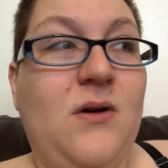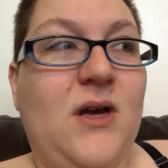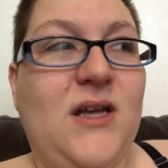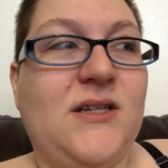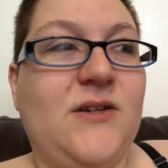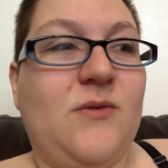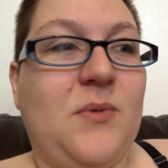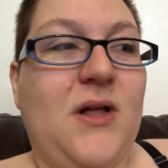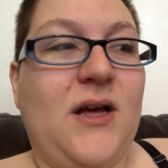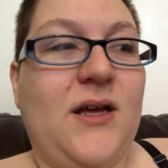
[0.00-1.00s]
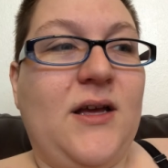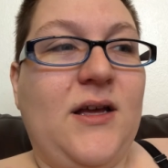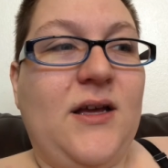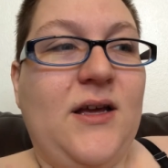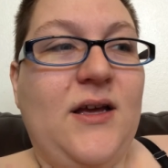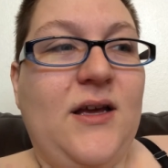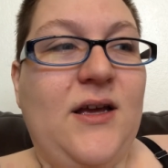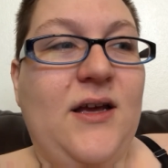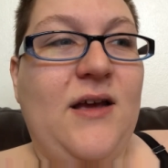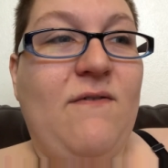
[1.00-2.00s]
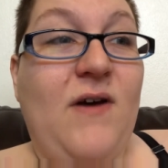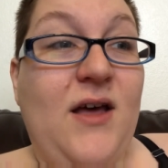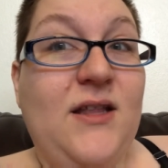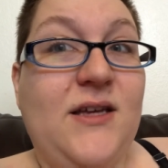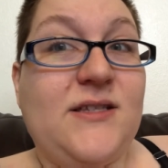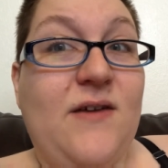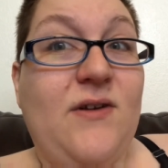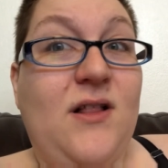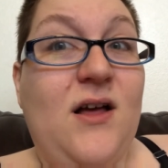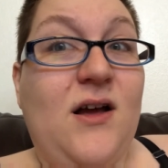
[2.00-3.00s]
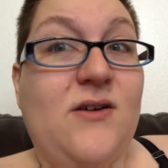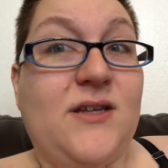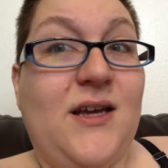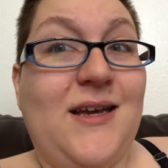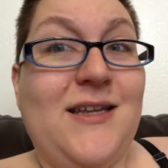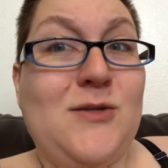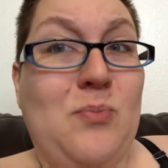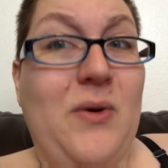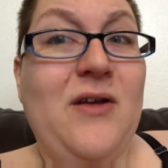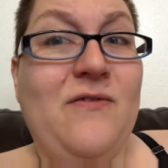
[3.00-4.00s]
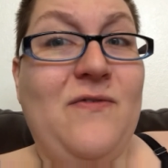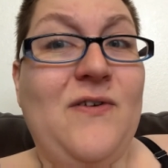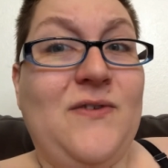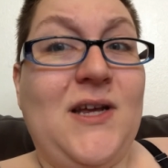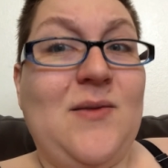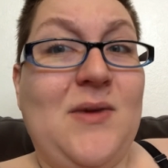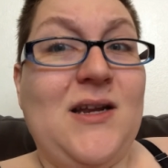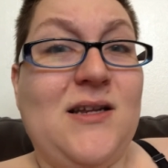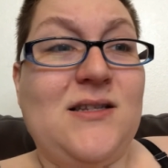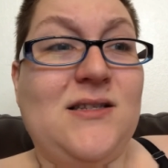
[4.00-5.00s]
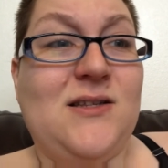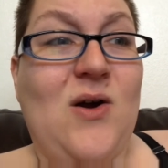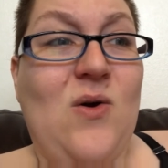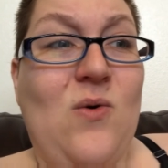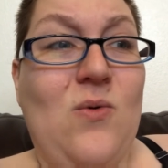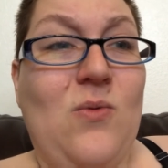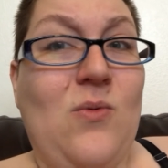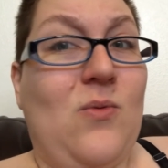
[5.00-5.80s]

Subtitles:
And he didn't reply. And finally at 7 o'clock, I was like, it's been 15 minutes. So,